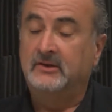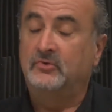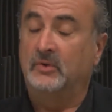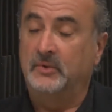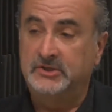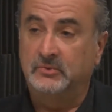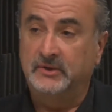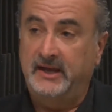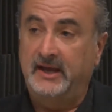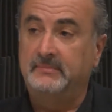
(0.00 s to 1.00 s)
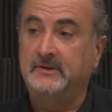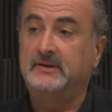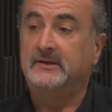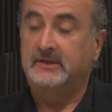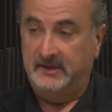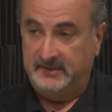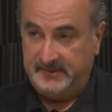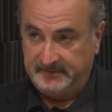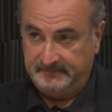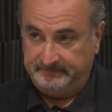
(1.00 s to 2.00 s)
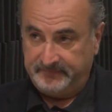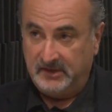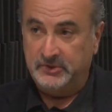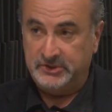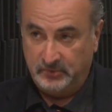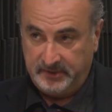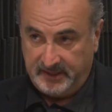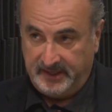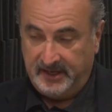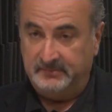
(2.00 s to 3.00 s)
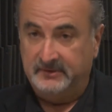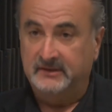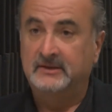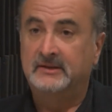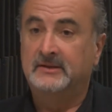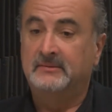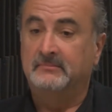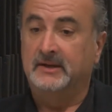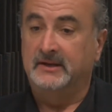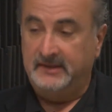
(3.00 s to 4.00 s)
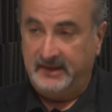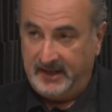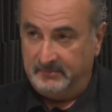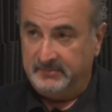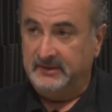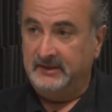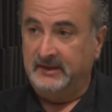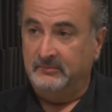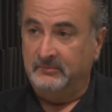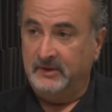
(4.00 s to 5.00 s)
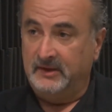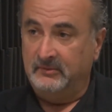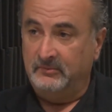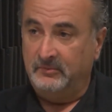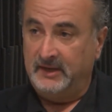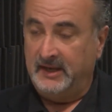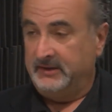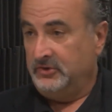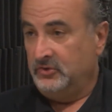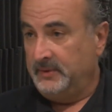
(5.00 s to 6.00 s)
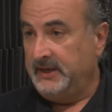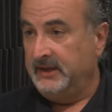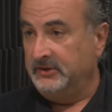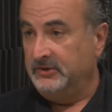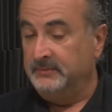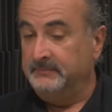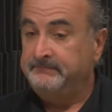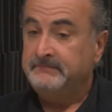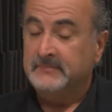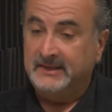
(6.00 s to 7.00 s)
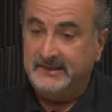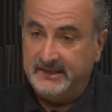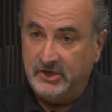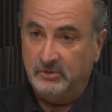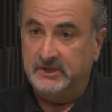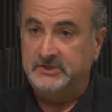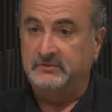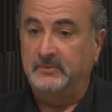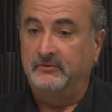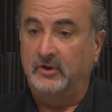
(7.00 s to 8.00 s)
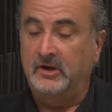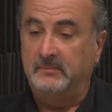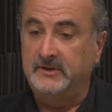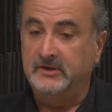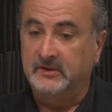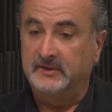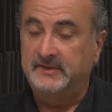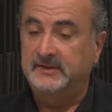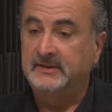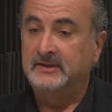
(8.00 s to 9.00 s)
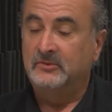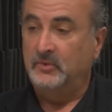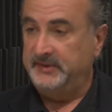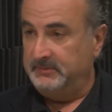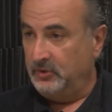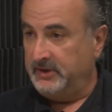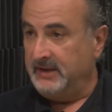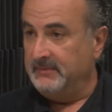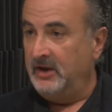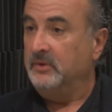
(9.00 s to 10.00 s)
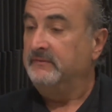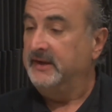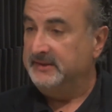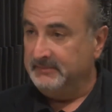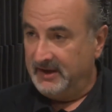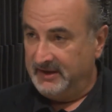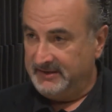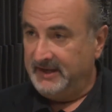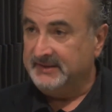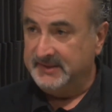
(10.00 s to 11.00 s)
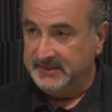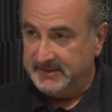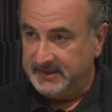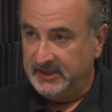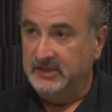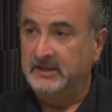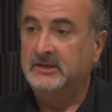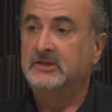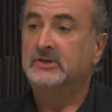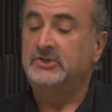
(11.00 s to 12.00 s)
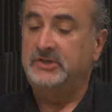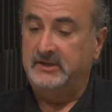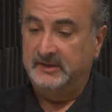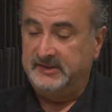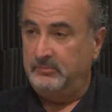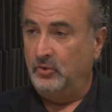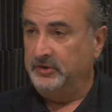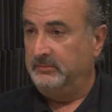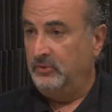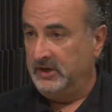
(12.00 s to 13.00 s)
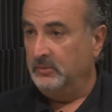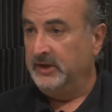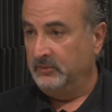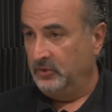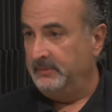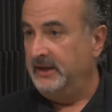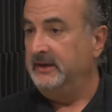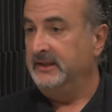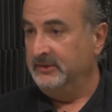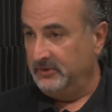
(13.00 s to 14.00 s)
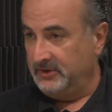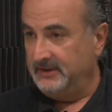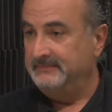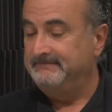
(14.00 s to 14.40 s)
Do I wish it wouldn't have happened? Yes. I wish it would not have happened. But it did happen, and we had to do what we had to do." Didn't hear much from her for a couple of years. Once the book came out, we've had some contact since then. She does support the book and what I wrote about it in the book.